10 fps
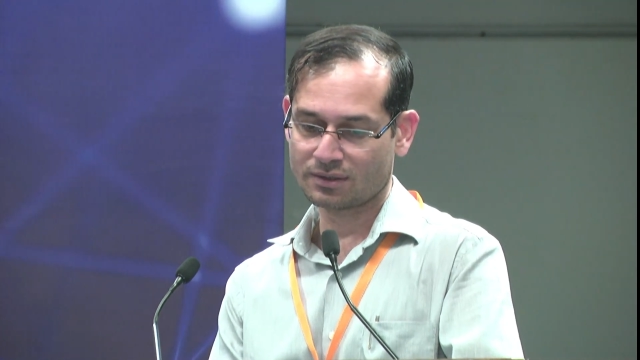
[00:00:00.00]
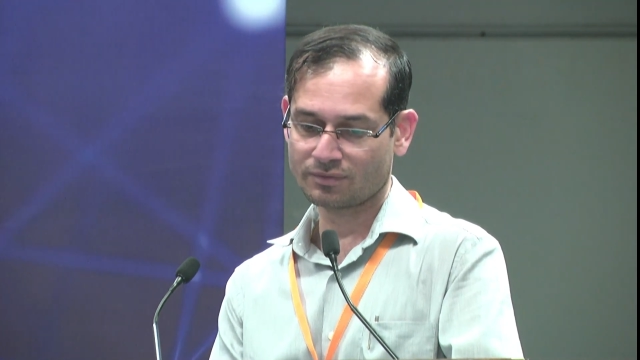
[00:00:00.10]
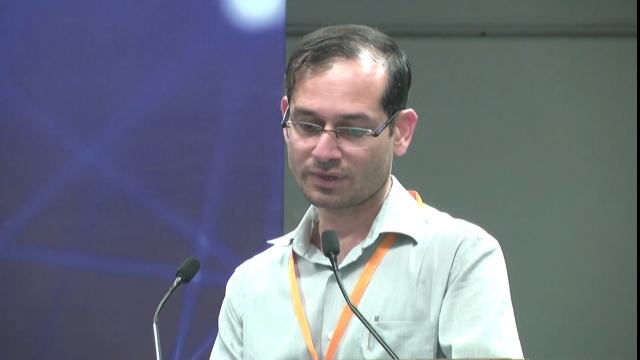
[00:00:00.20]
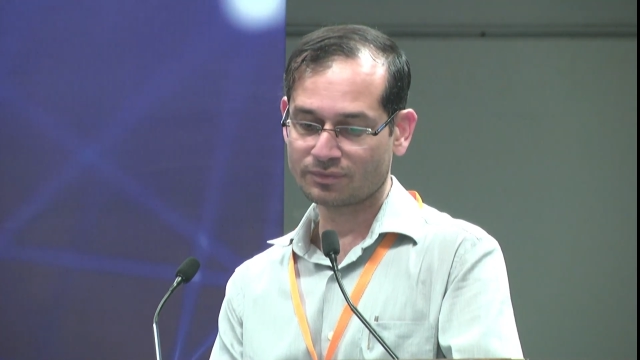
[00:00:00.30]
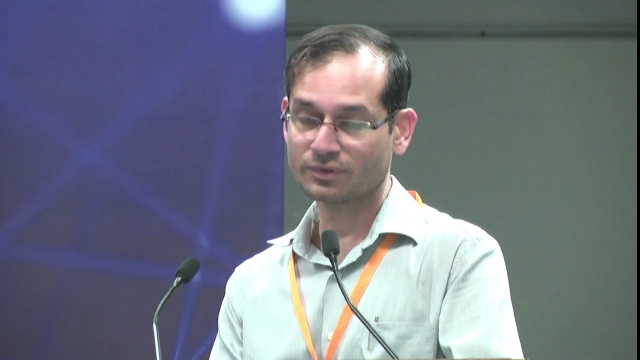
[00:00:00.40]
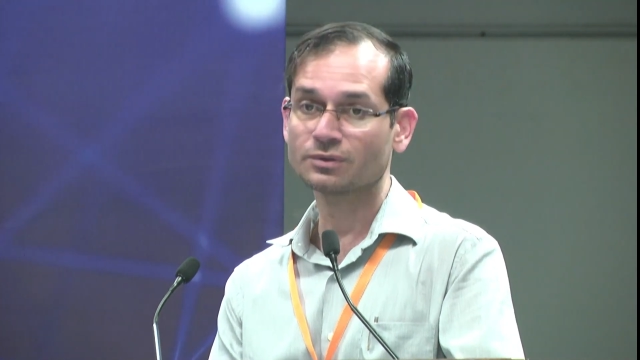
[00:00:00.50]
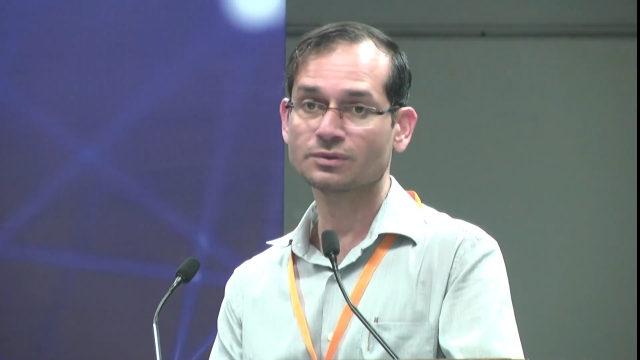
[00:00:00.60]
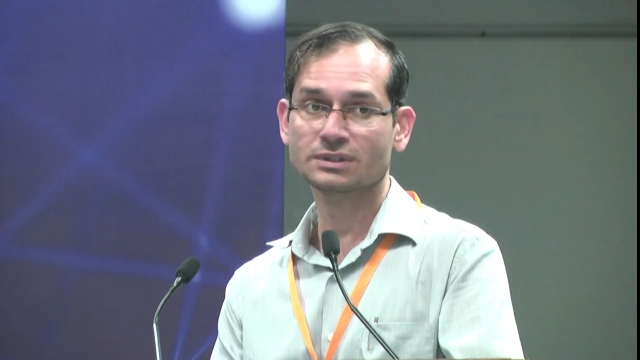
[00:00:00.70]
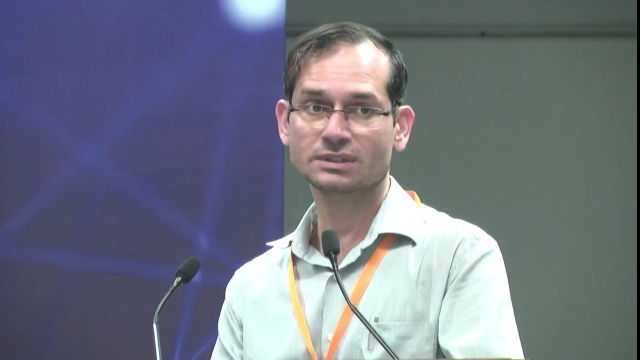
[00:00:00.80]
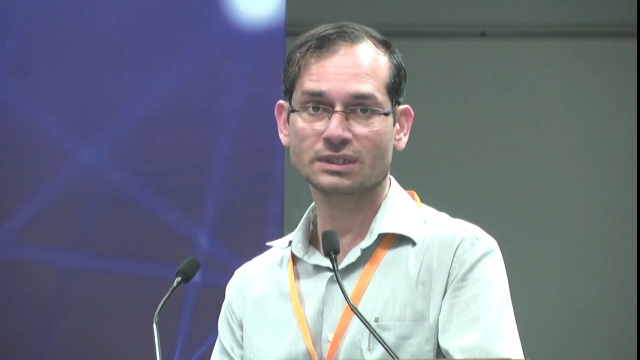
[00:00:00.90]
when we
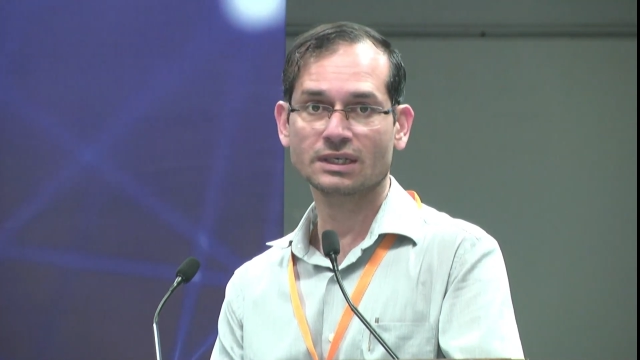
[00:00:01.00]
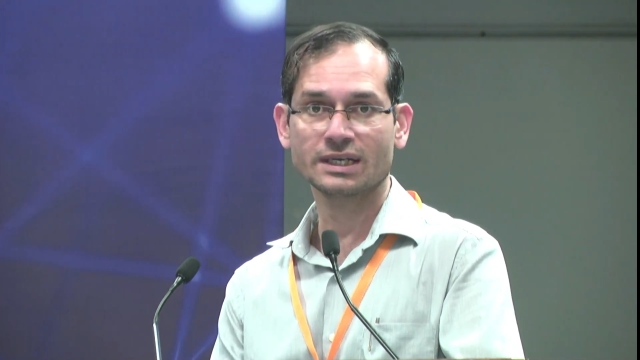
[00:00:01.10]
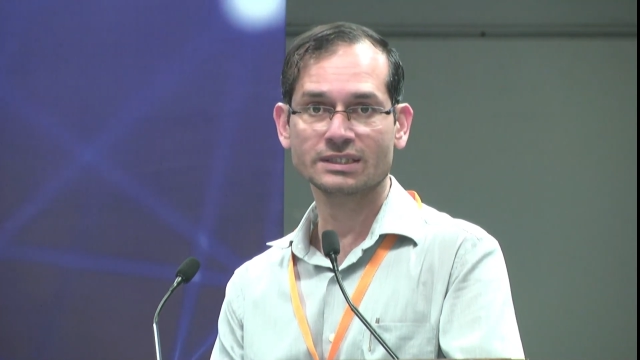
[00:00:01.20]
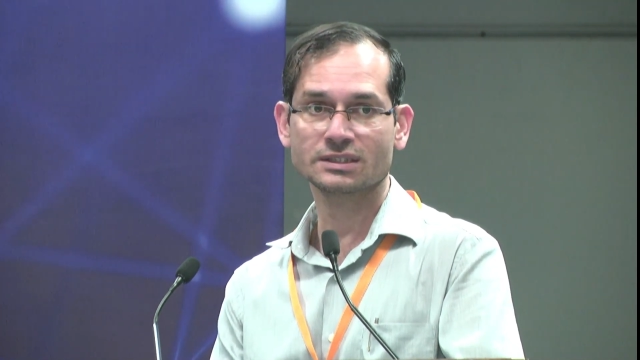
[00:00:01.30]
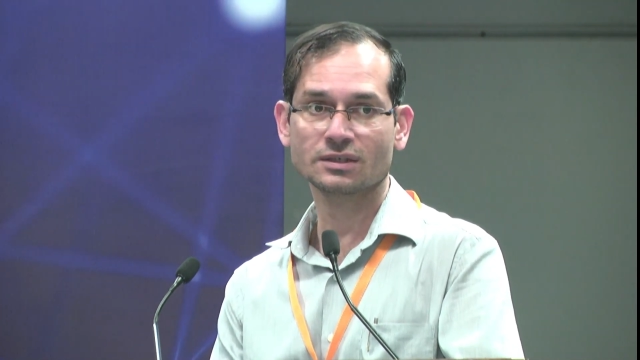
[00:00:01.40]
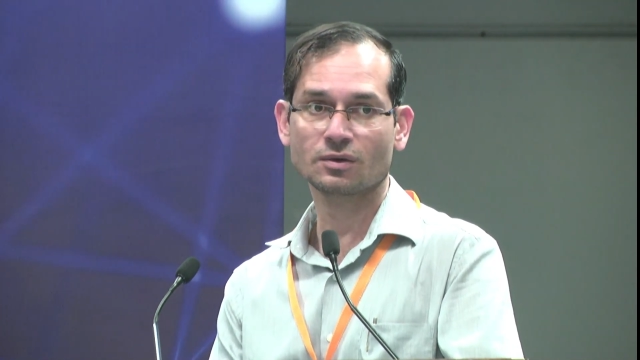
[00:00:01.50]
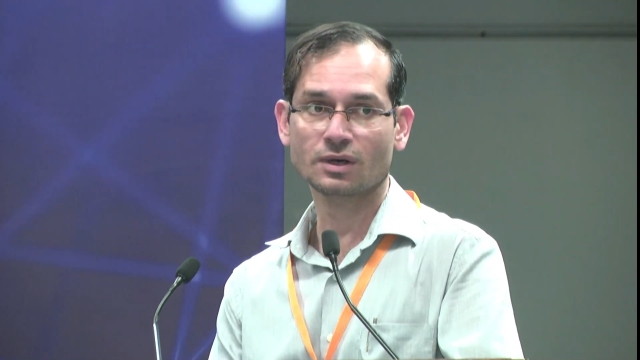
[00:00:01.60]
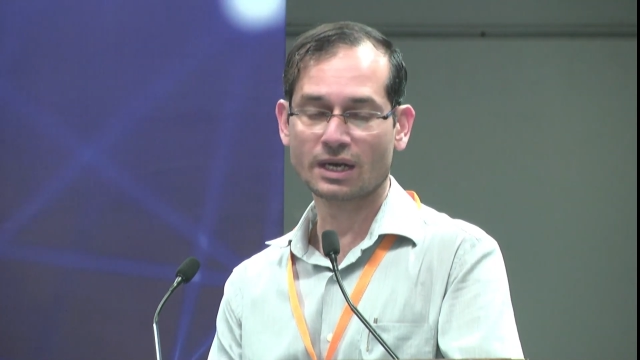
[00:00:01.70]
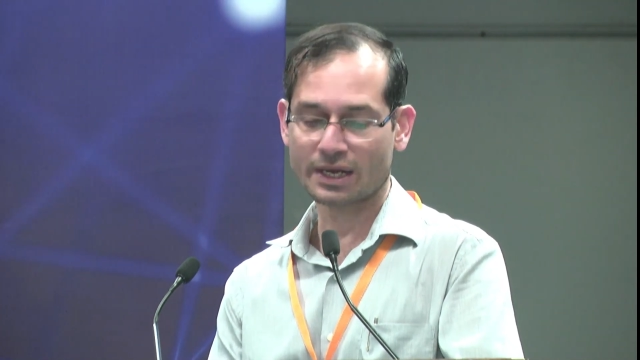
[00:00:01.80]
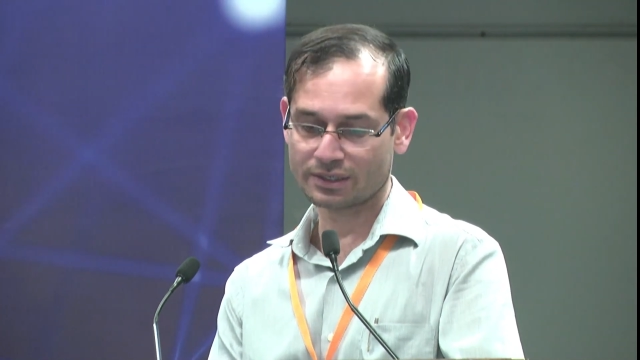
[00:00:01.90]
use laser
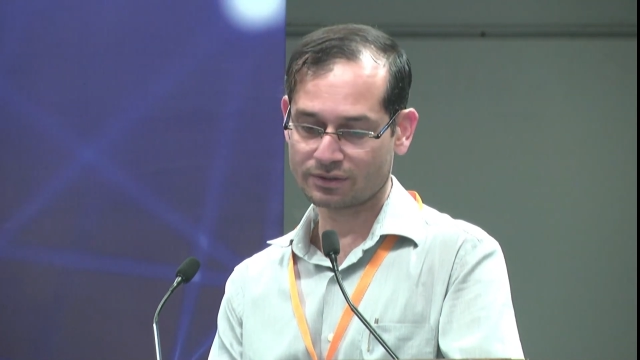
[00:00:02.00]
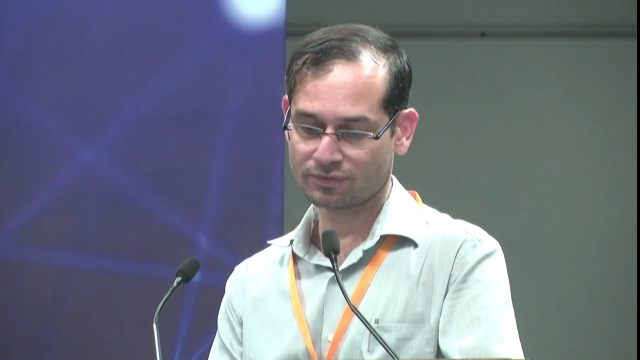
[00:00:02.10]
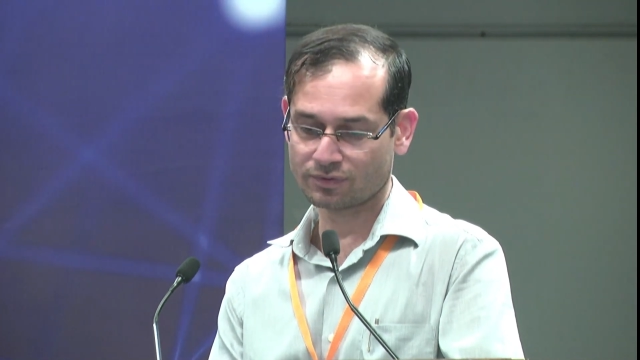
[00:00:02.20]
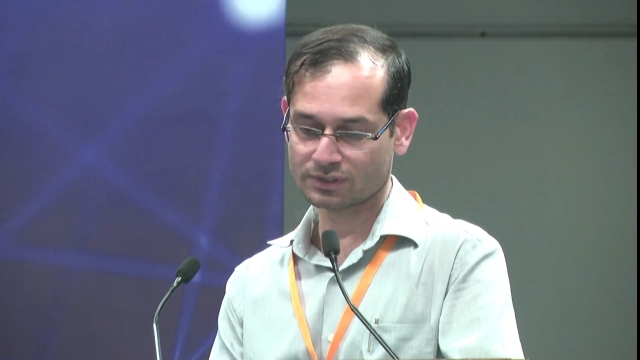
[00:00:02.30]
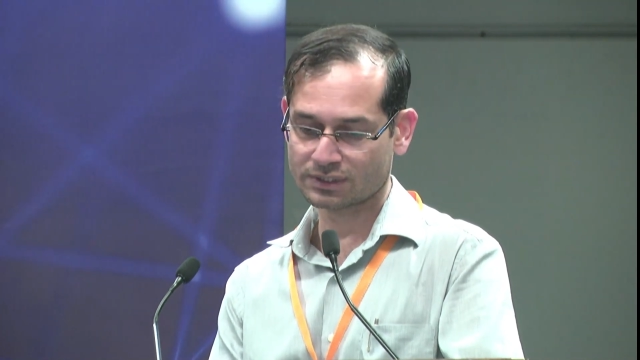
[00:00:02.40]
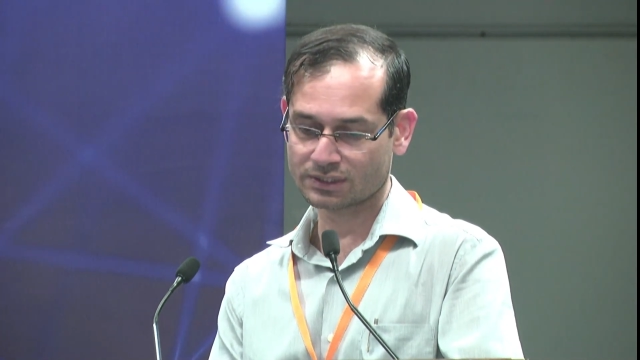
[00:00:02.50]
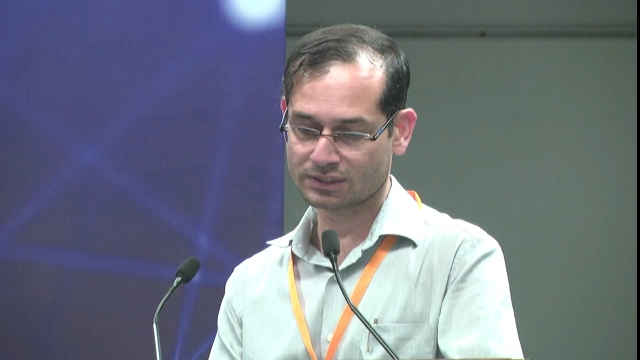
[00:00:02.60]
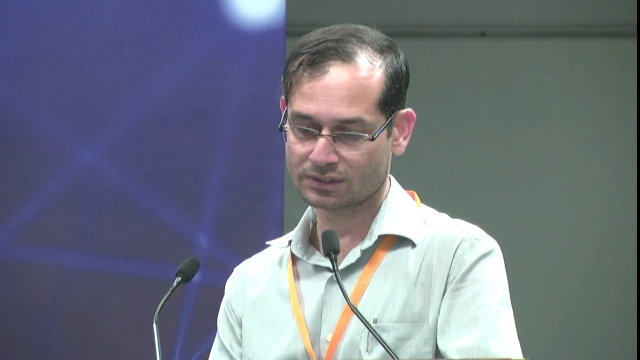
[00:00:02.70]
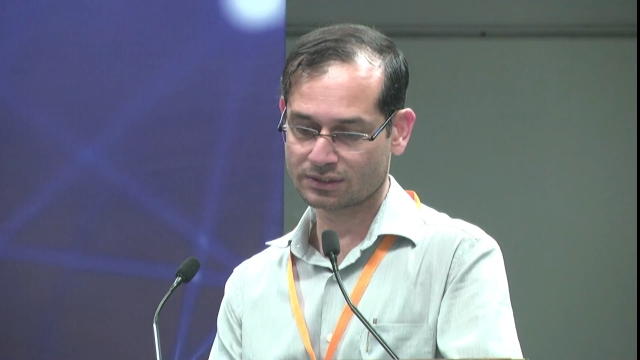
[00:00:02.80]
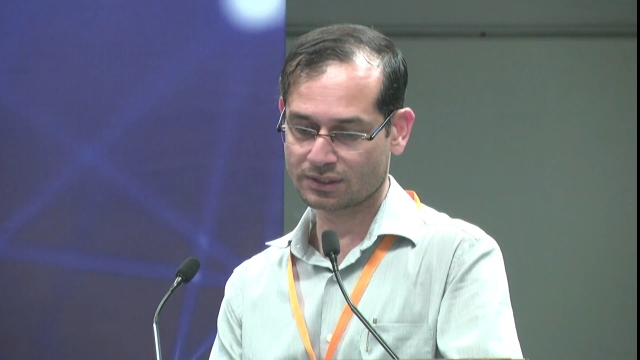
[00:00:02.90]
or light for
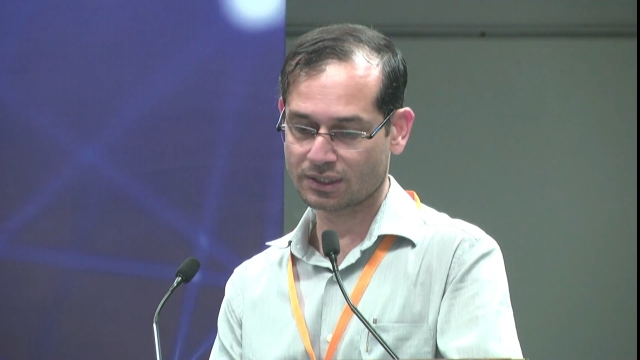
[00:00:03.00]
such